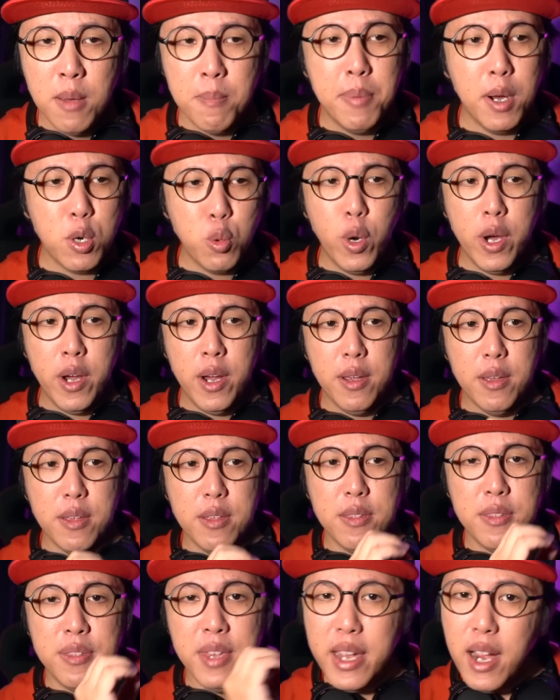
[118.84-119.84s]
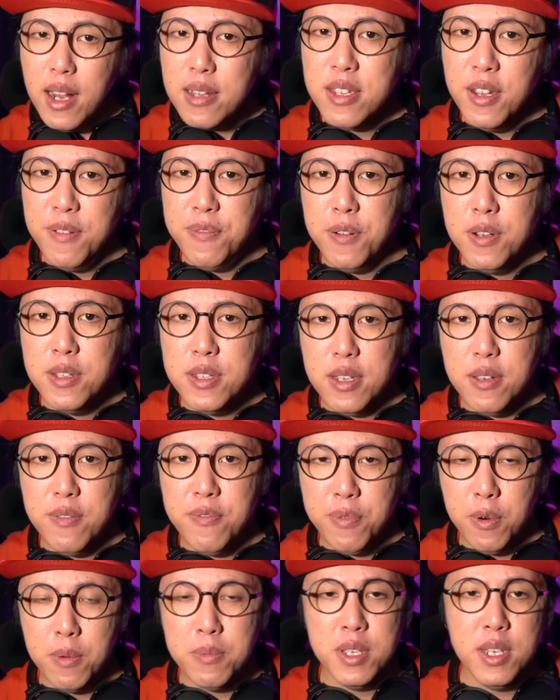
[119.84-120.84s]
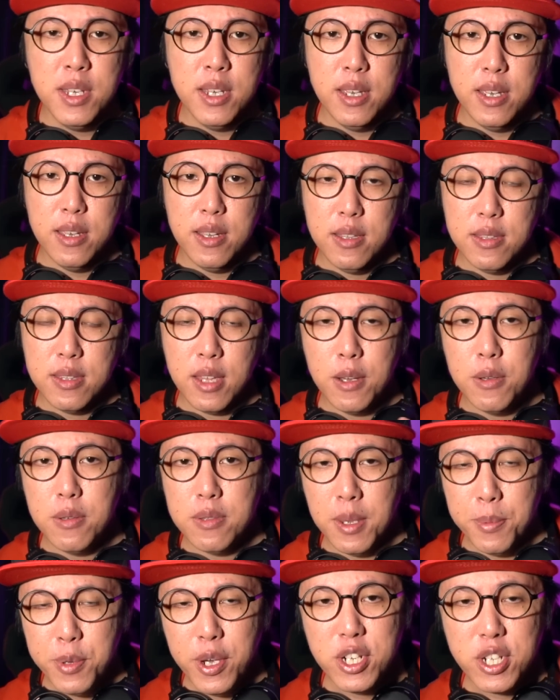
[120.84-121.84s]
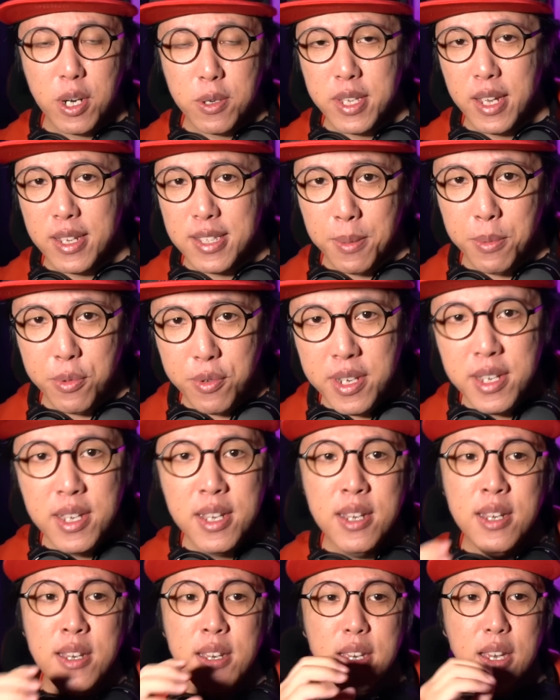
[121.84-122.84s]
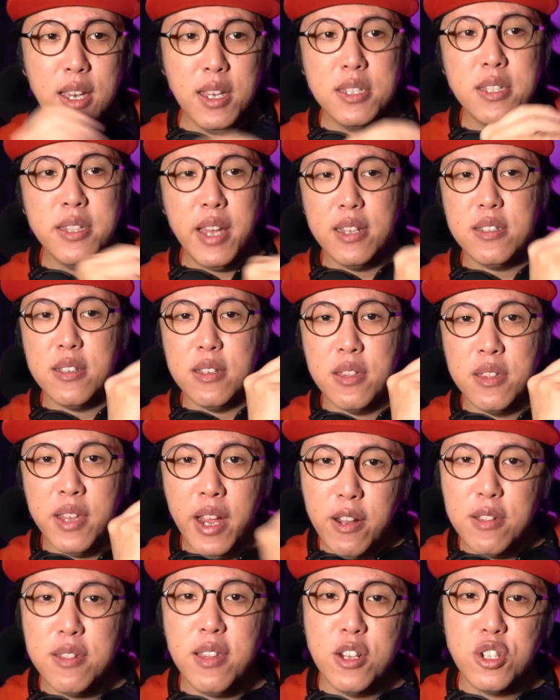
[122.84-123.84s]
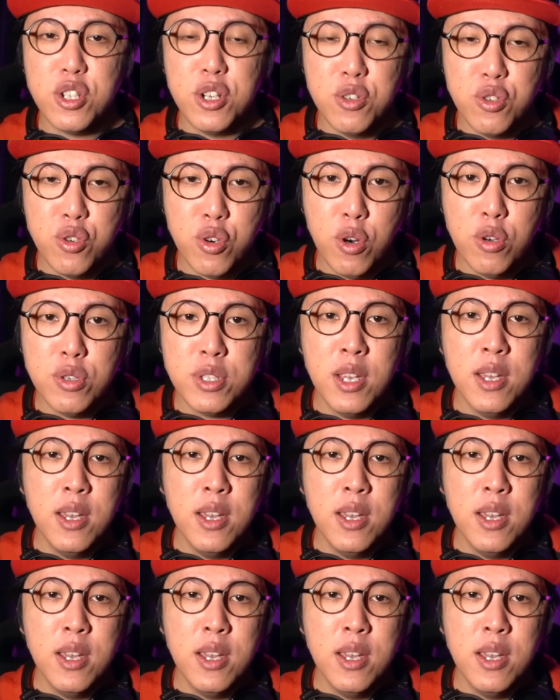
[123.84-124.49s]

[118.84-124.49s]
But where they are different from the WH-1000XM3 is that their touch controls